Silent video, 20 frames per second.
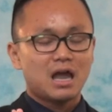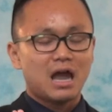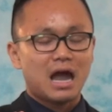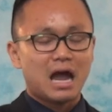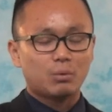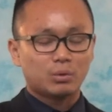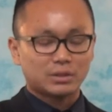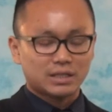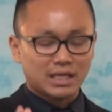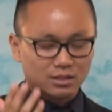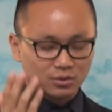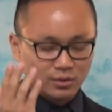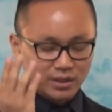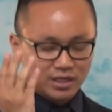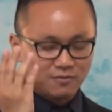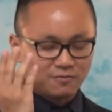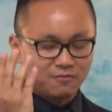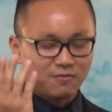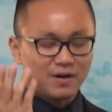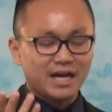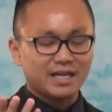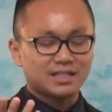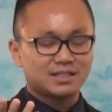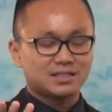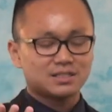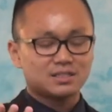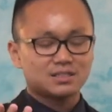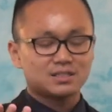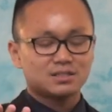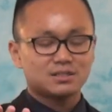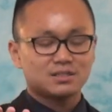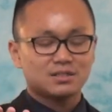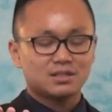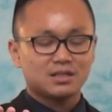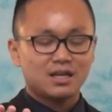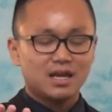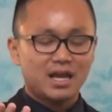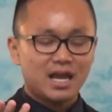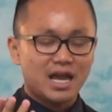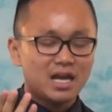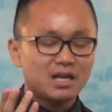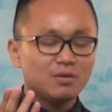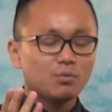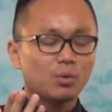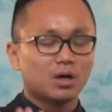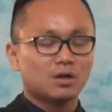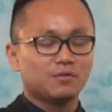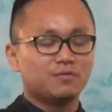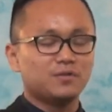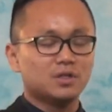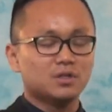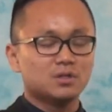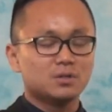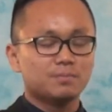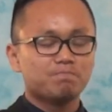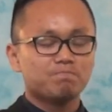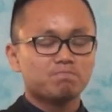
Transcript: I would like to invite any one of you